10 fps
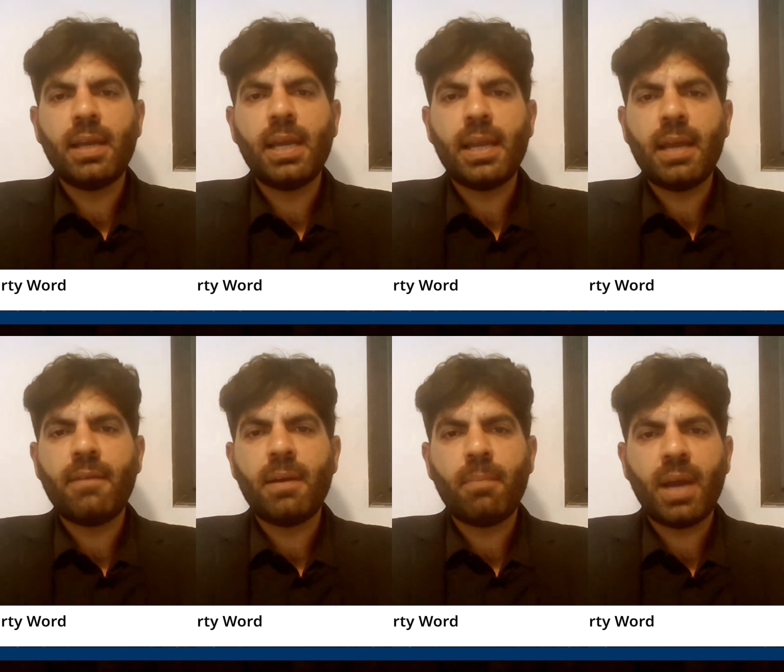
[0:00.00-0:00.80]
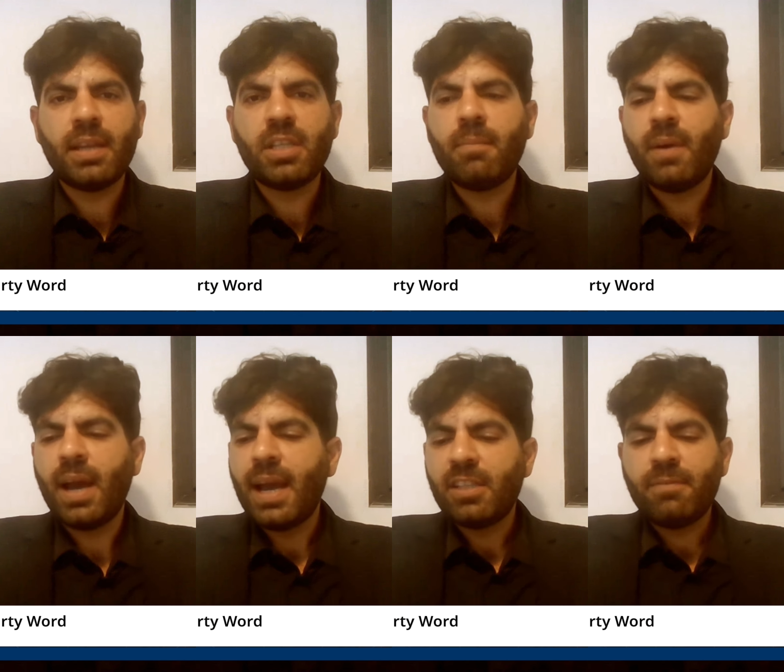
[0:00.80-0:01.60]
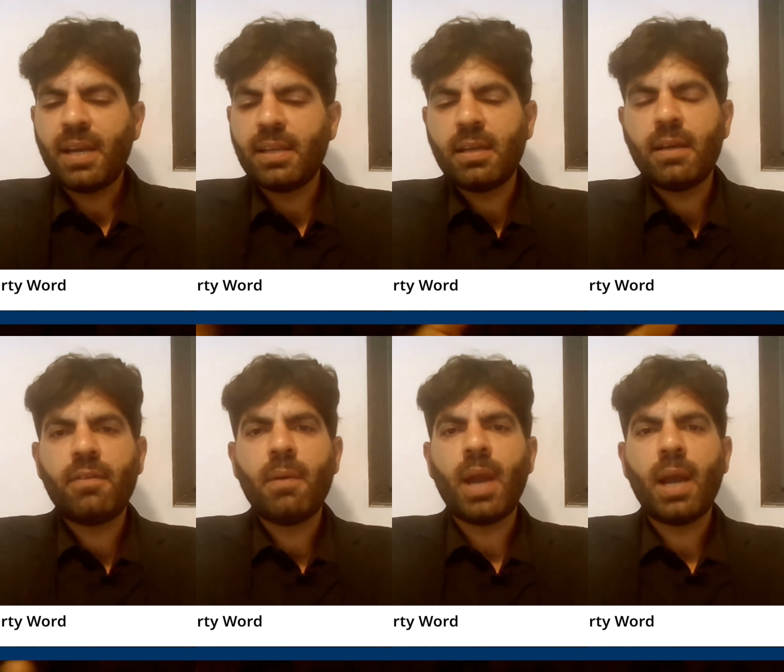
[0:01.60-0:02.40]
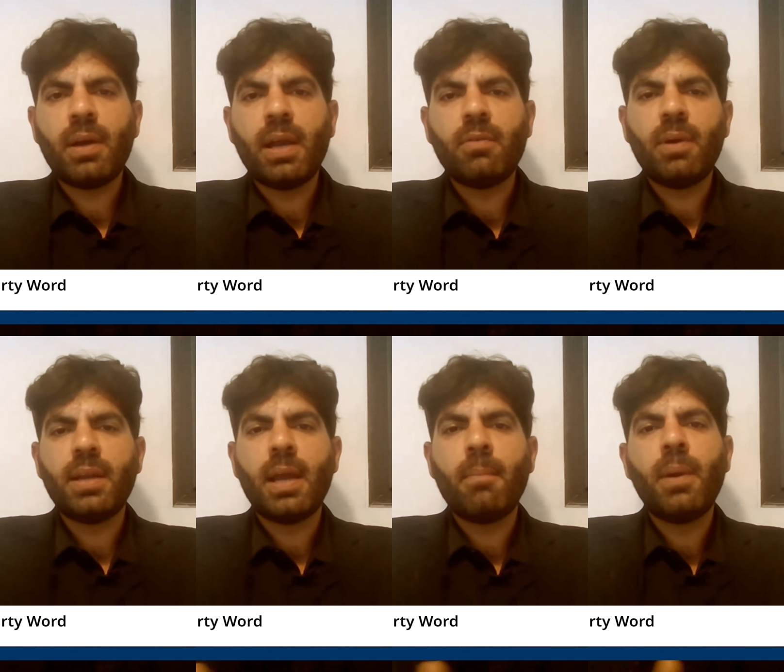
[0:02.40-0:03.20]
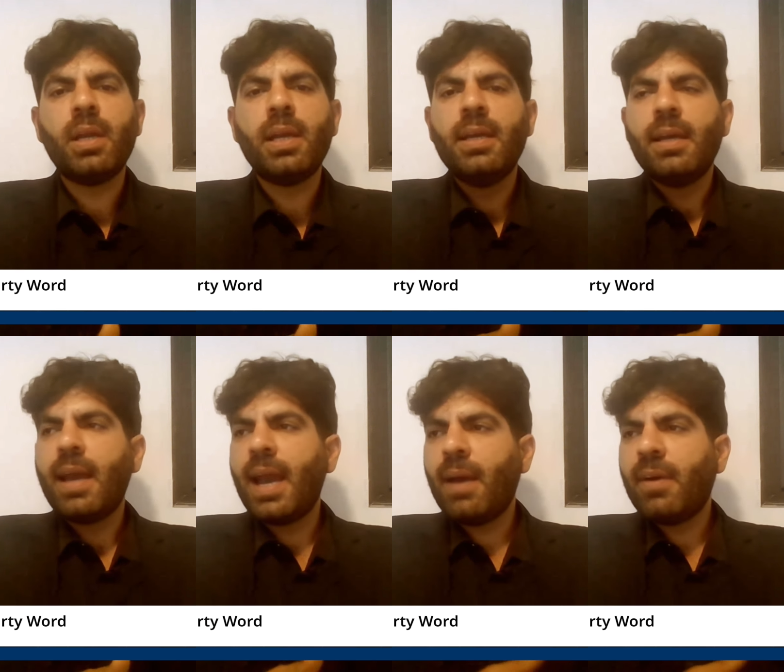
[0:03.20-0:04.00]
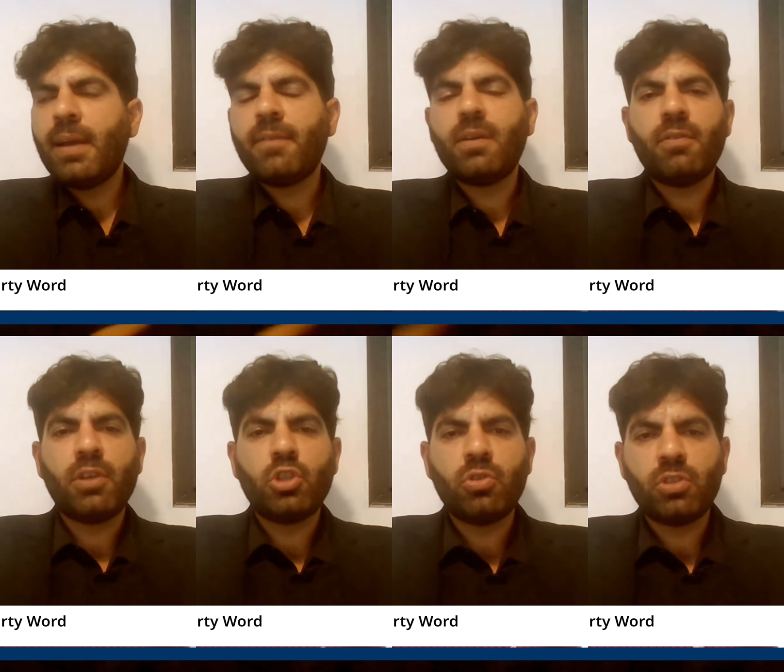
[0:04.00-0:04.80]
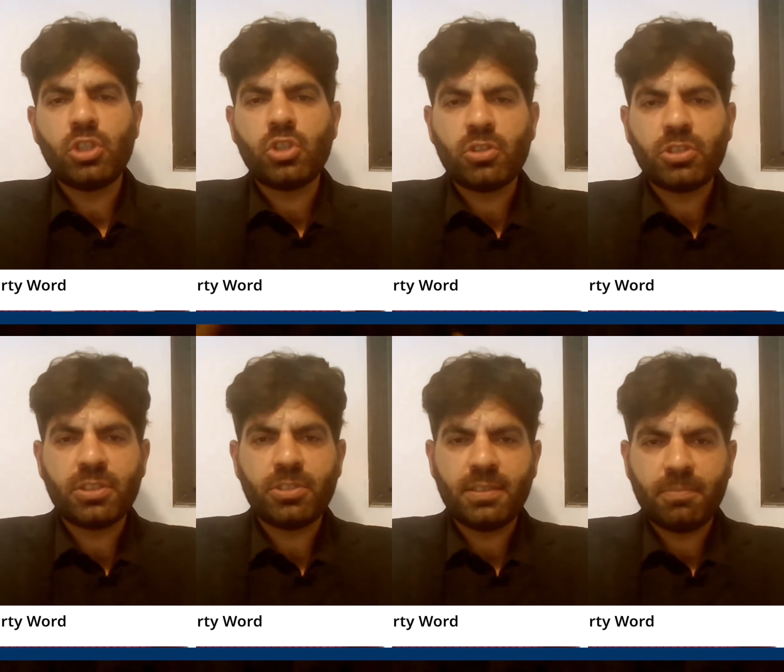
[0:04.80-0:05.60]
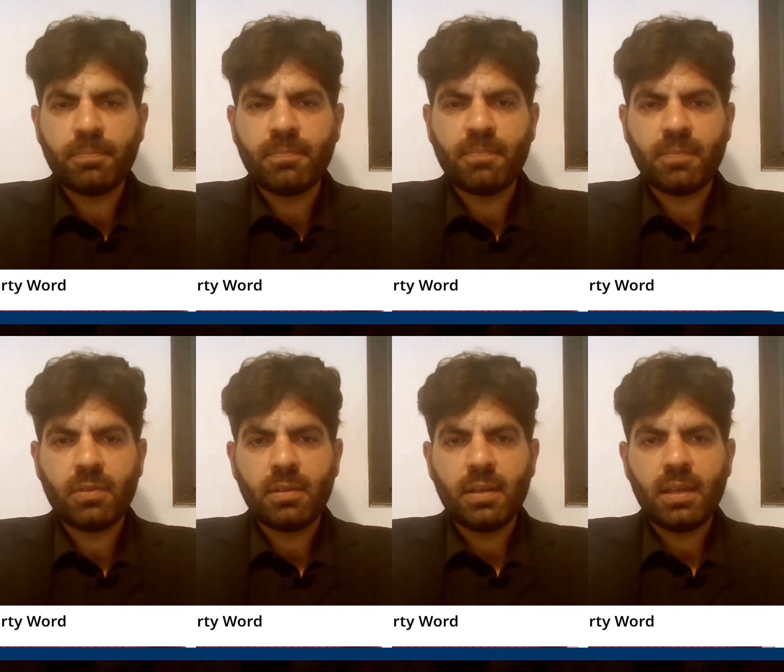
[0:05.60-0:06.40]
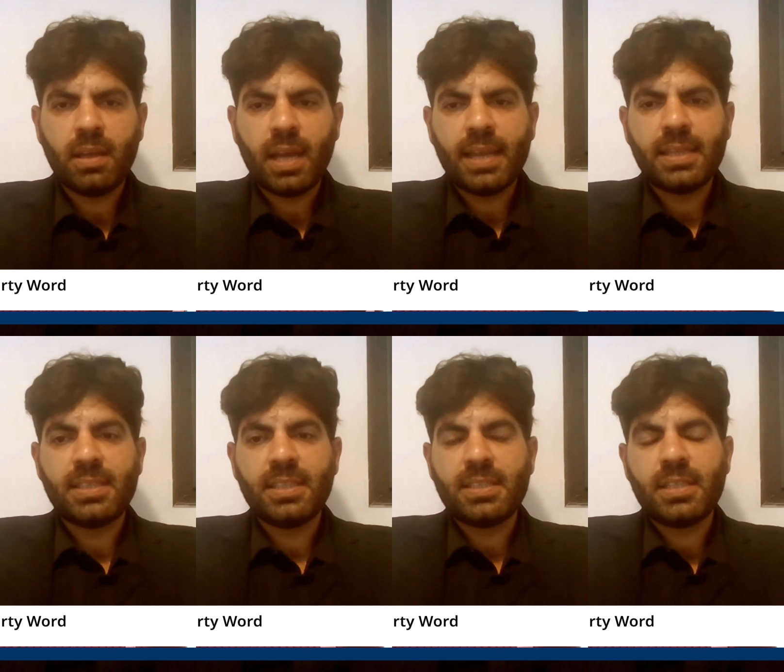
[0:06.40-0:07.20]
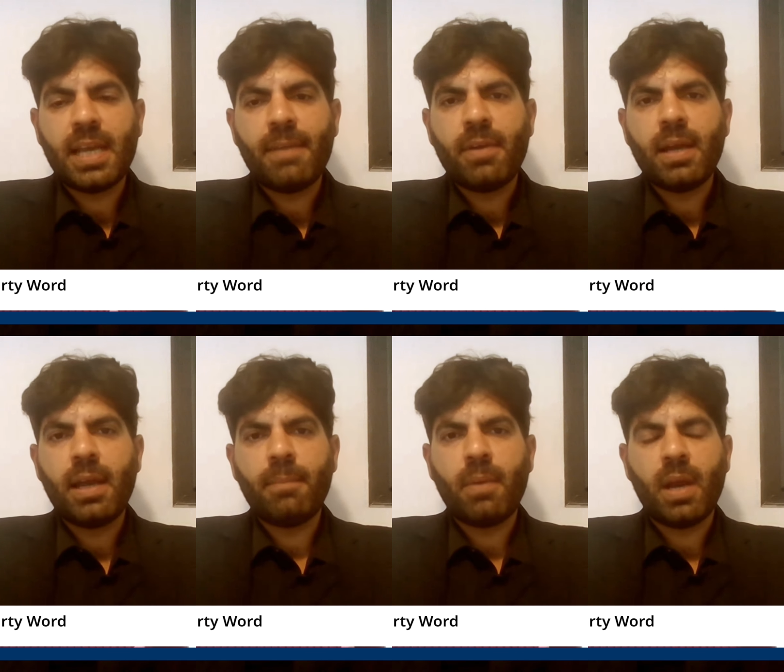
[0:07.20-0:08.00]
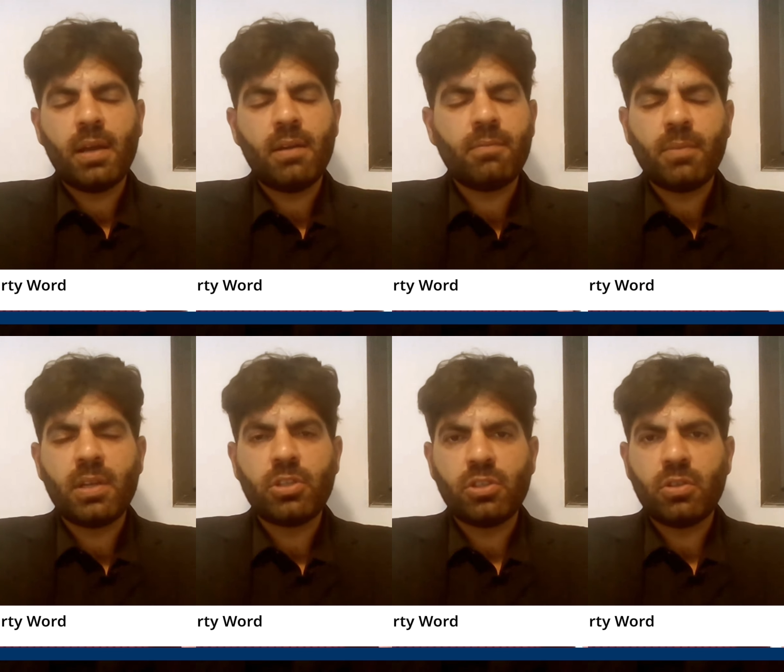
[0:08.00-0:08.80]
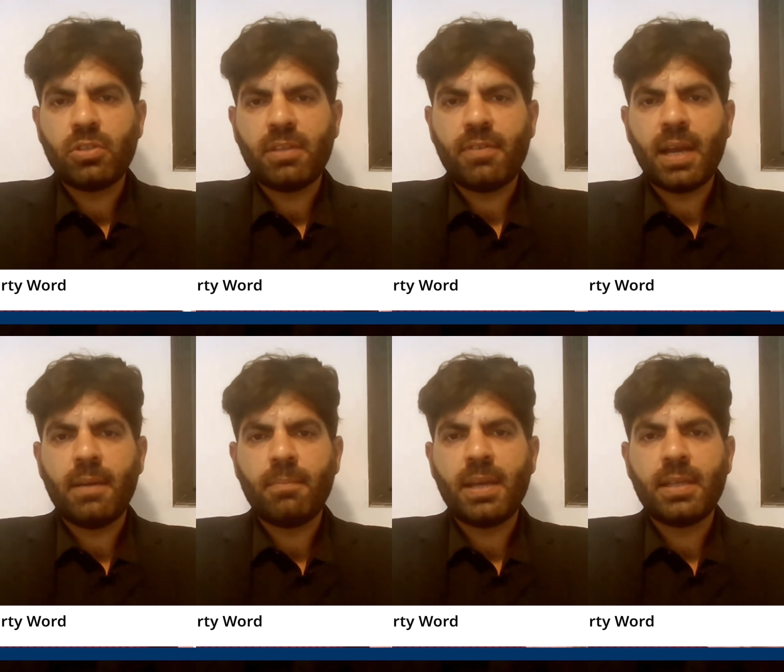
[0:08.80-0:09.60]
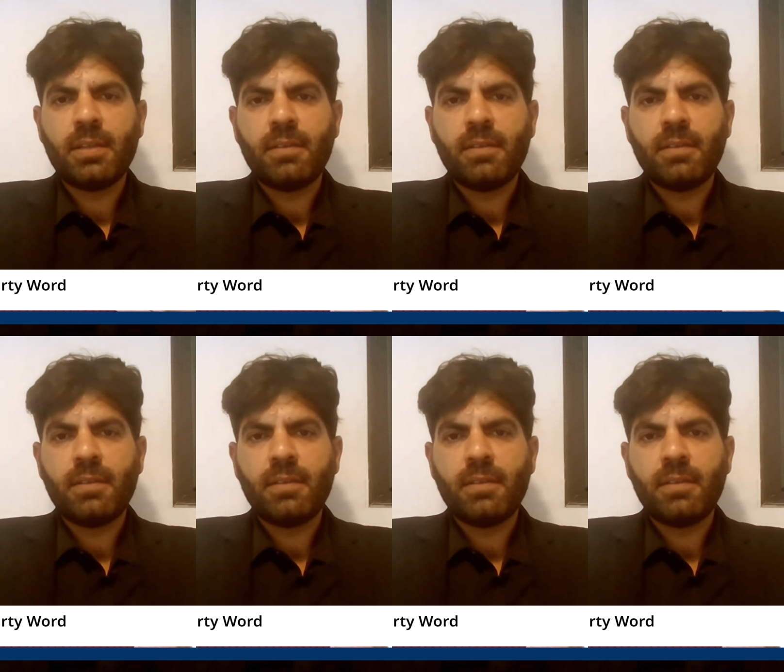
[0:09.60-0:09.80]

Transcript: in every possible aspect, from how they run their parties to how they view the judicial system. And this is definitely part of personal development.